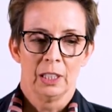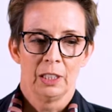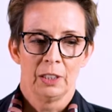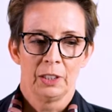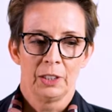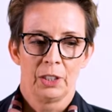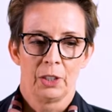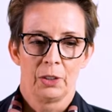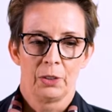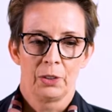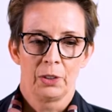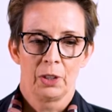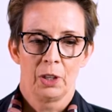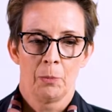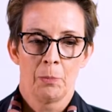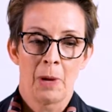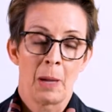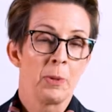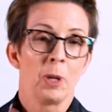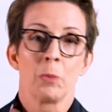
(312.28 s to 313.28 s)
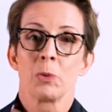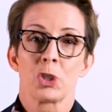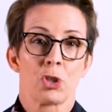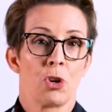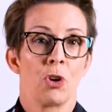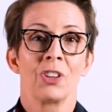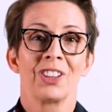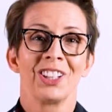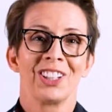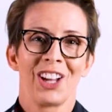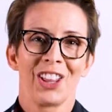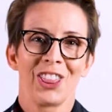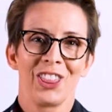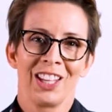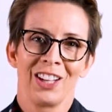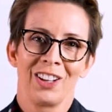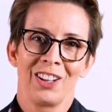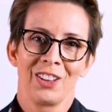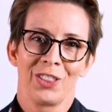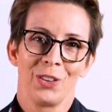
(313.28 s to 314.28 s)
maybe I'm stronger than I
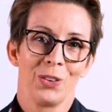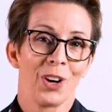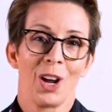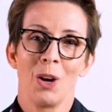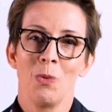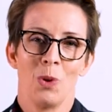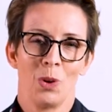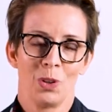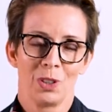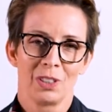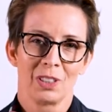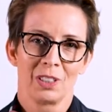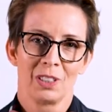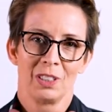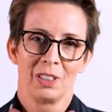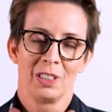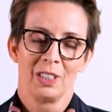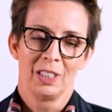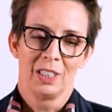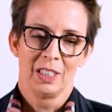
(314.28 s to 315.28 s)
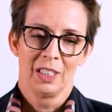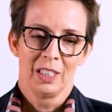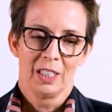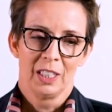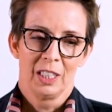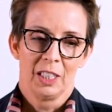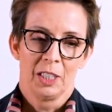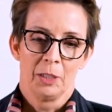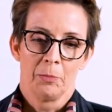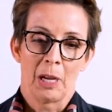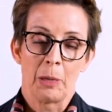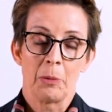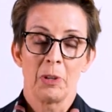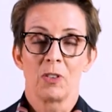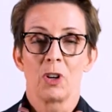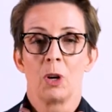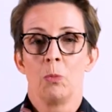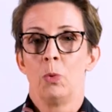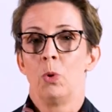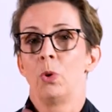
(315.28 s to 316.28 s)
thought I was. Maybe I've
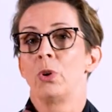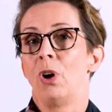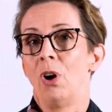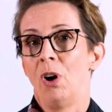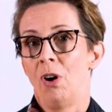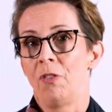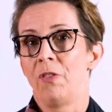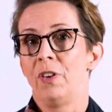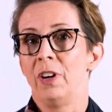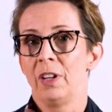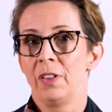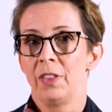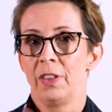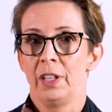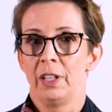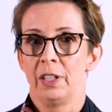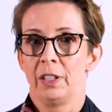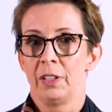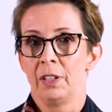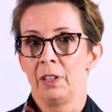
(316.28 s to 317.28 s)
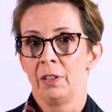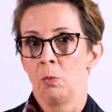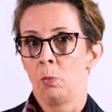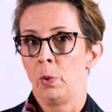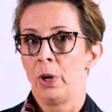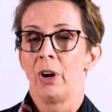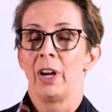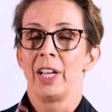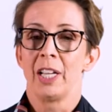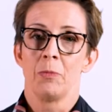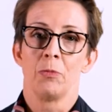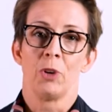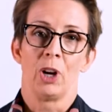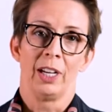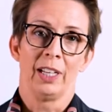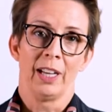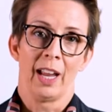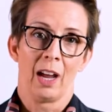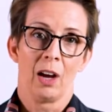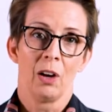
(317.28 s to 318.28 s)
got more to offer than where I am right
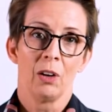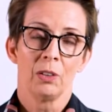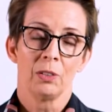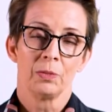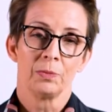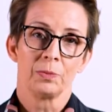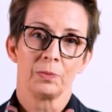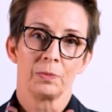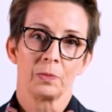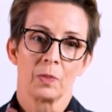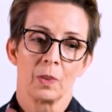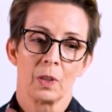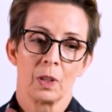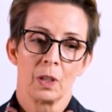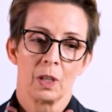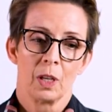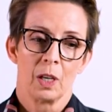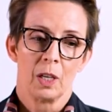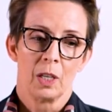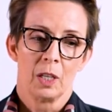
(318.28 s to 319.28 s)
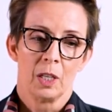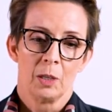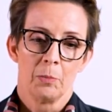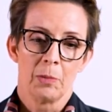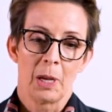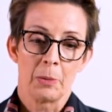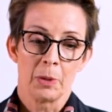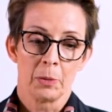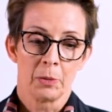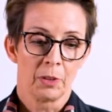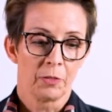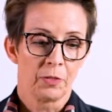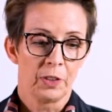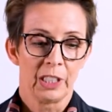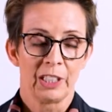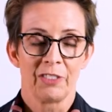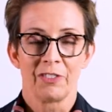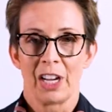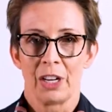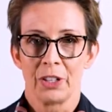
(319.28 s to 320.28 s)
now. Maybe I'm not
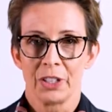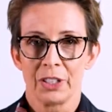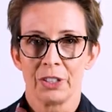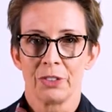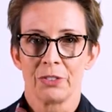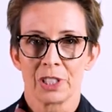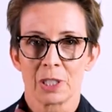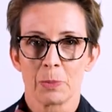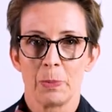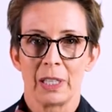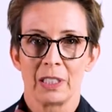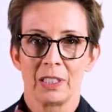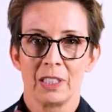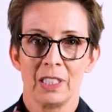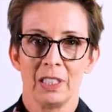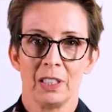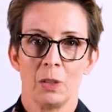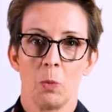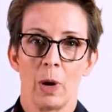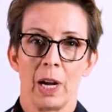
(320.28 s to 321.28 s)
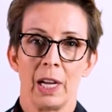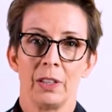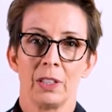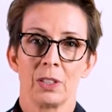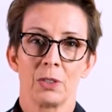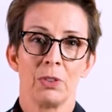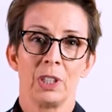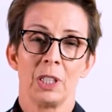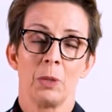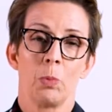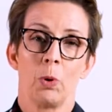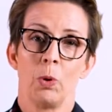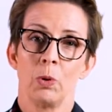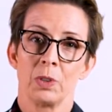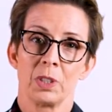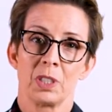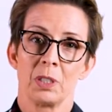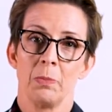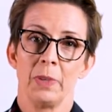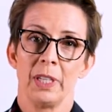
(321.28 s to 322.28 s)
feeling valued and respected in the way that's really
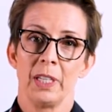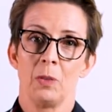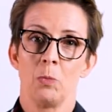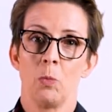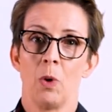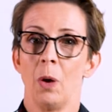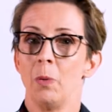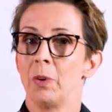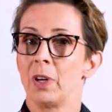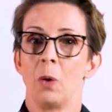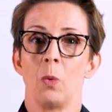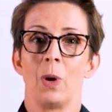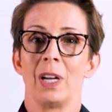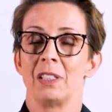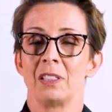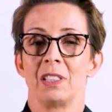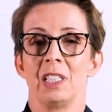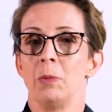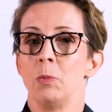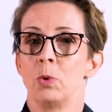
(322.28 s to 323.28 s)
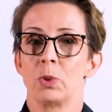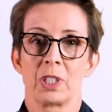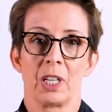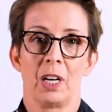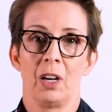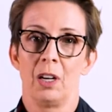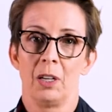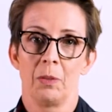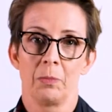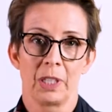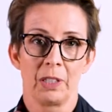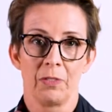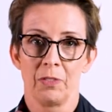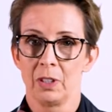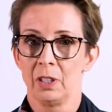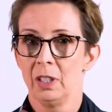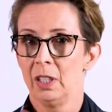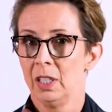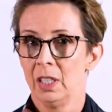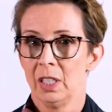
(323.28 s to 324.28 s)
important to me, and why would I waste any more time
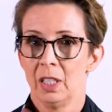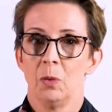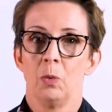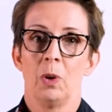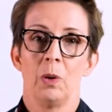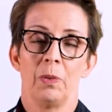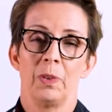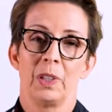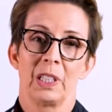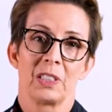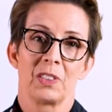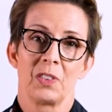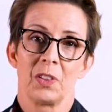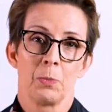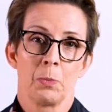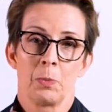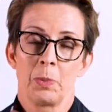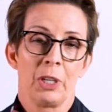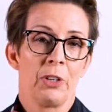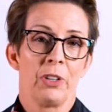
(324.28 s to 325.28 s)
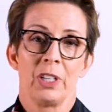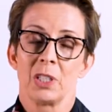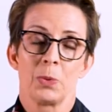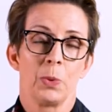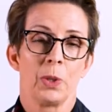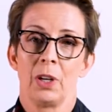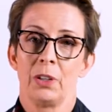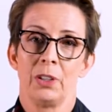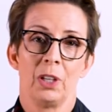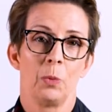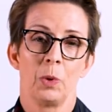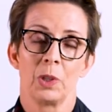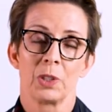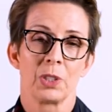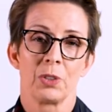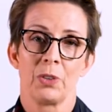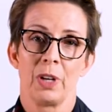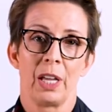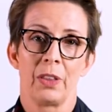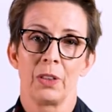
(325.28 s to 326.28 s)
given what we've experienced? We don't know what's
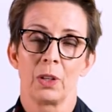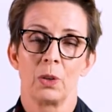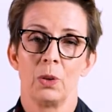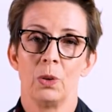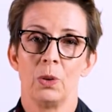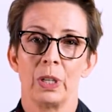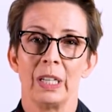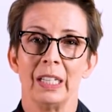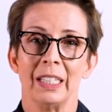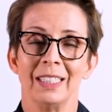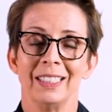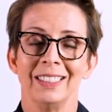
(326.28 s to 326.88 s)
around the corner.